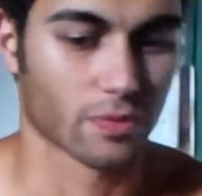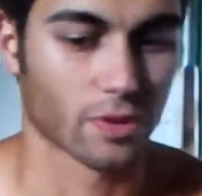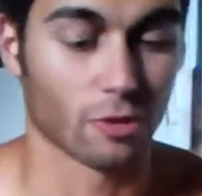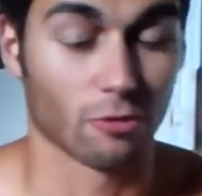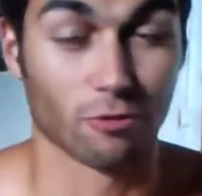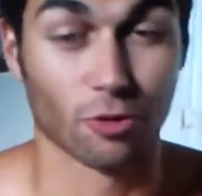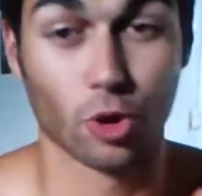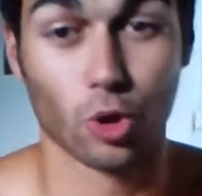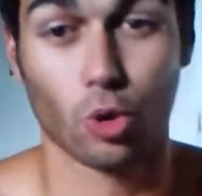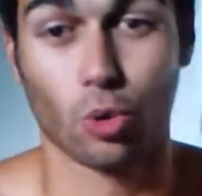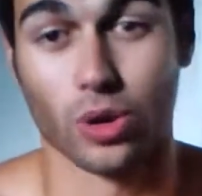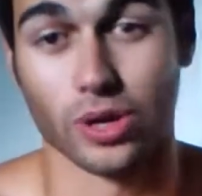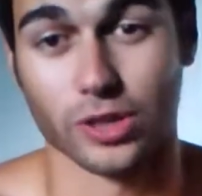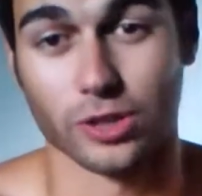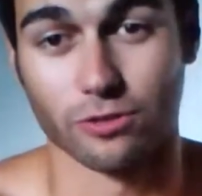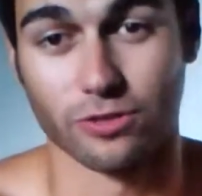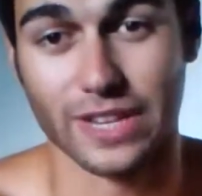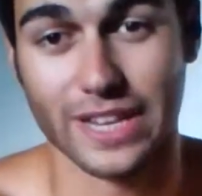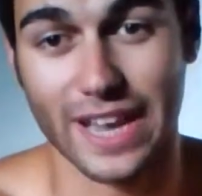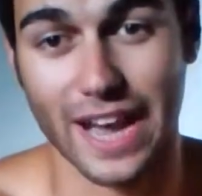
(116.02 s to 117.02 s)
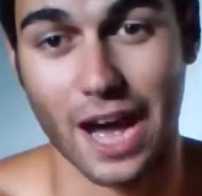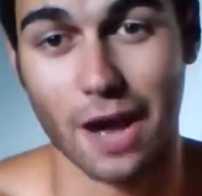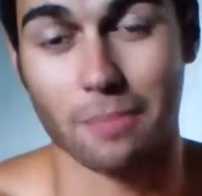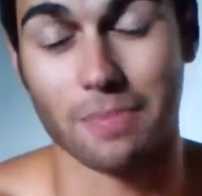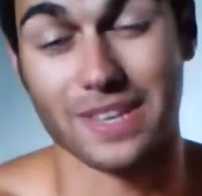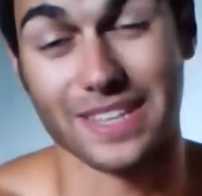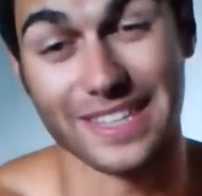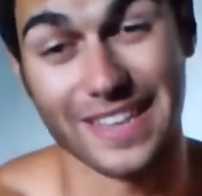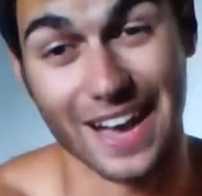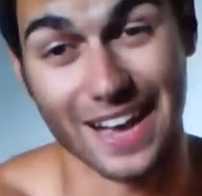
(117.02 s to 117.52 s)
real quick to
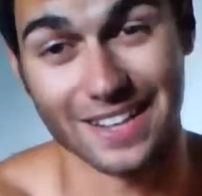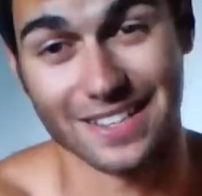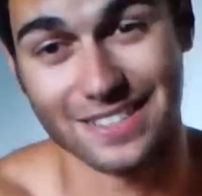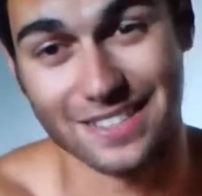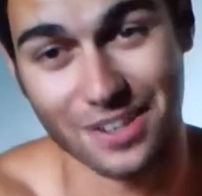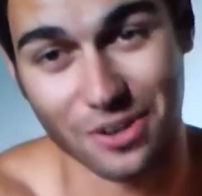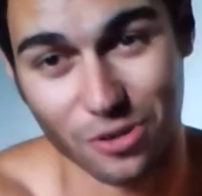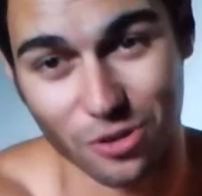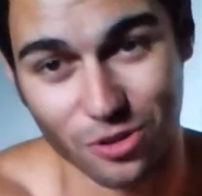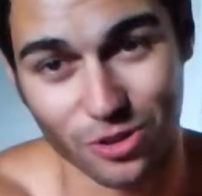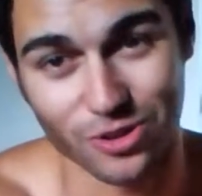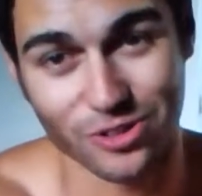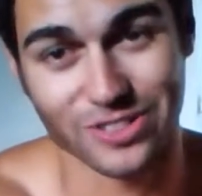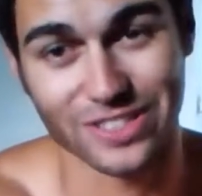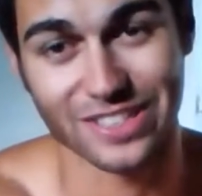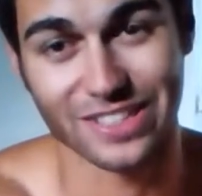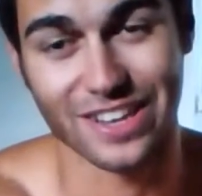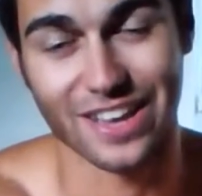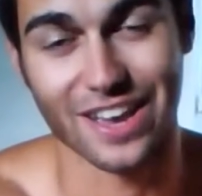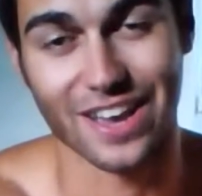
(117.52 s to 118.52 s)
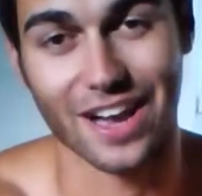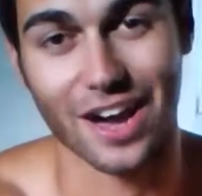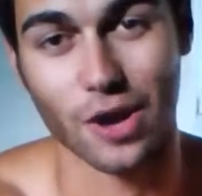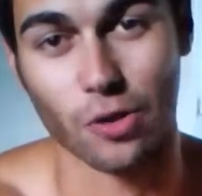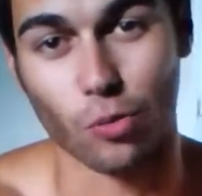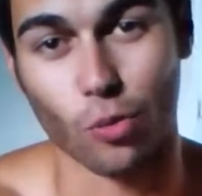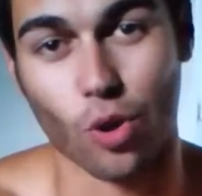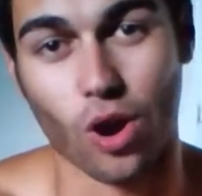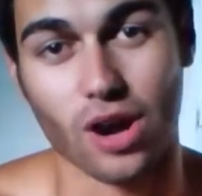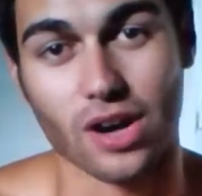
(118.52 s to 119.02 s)
recap, yes, earlier today I
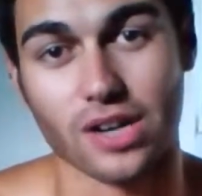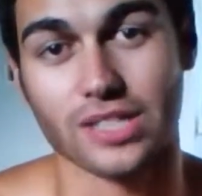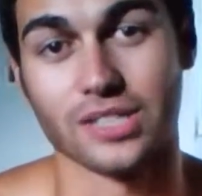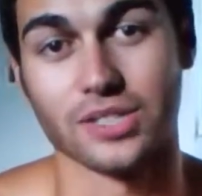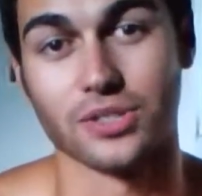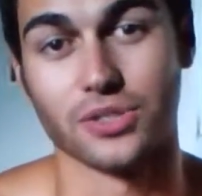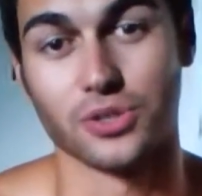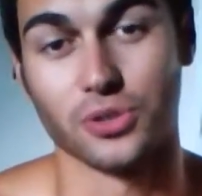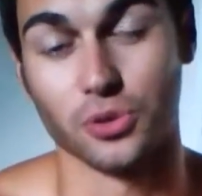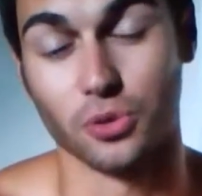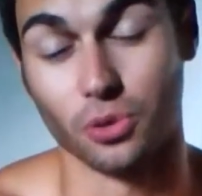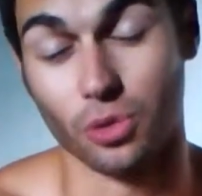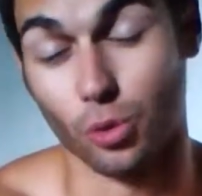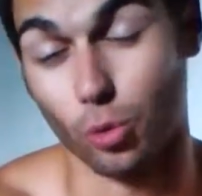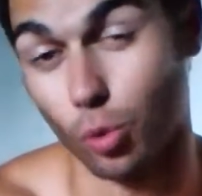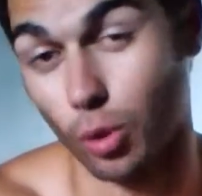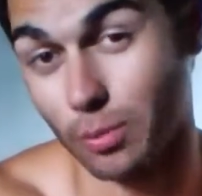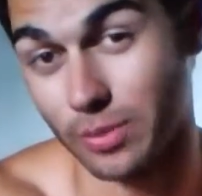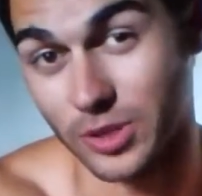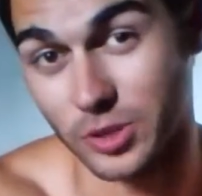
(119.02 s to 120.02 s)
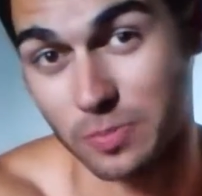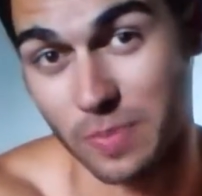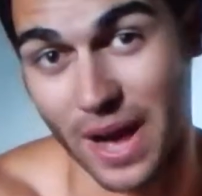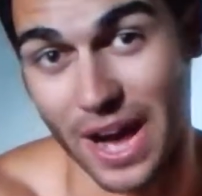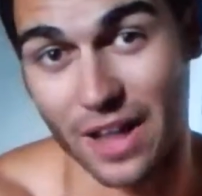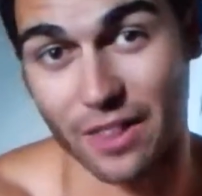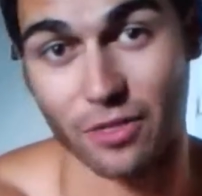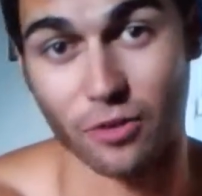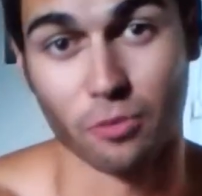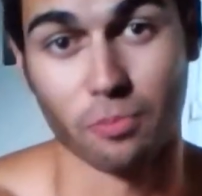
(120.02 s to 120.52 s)
walked into the women's
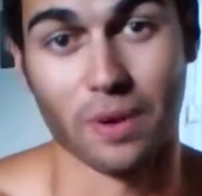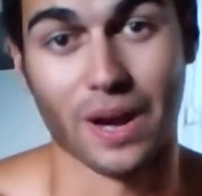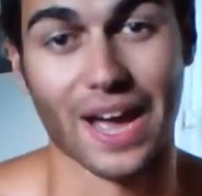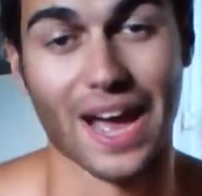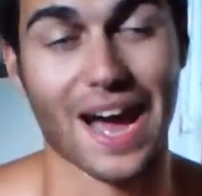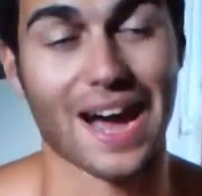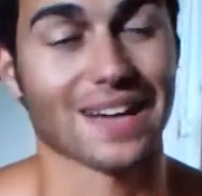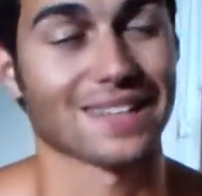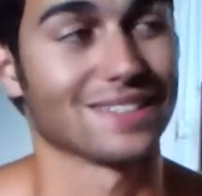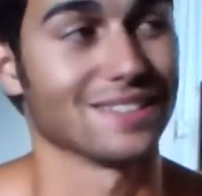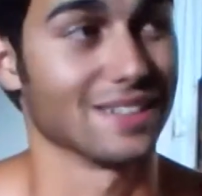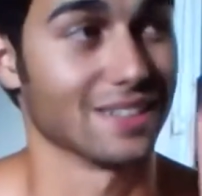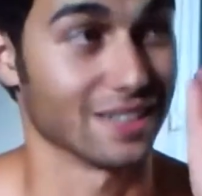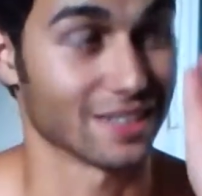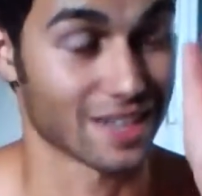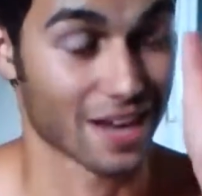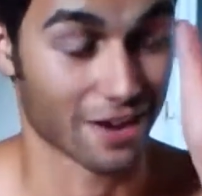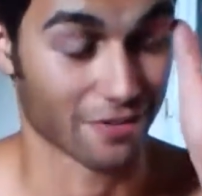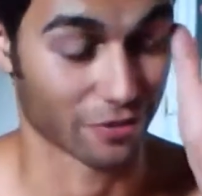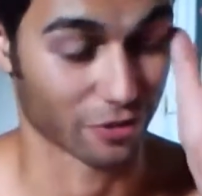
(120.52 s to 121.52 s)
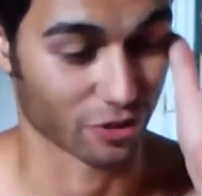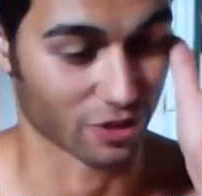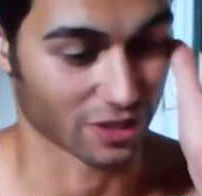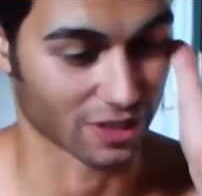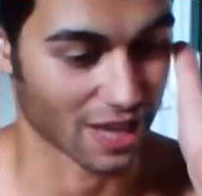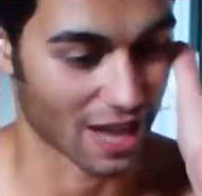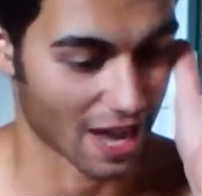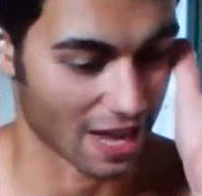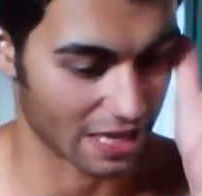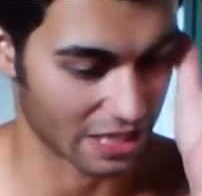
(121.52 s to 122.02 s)
bathroom by accident after
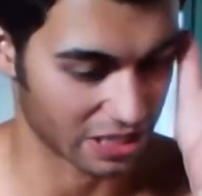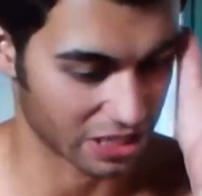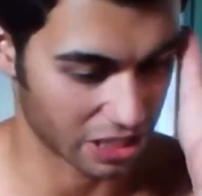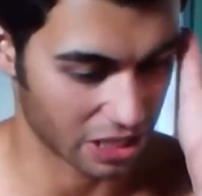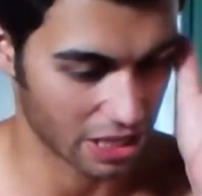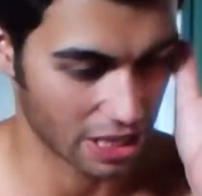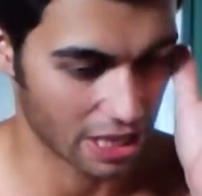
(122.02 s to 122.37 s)
class.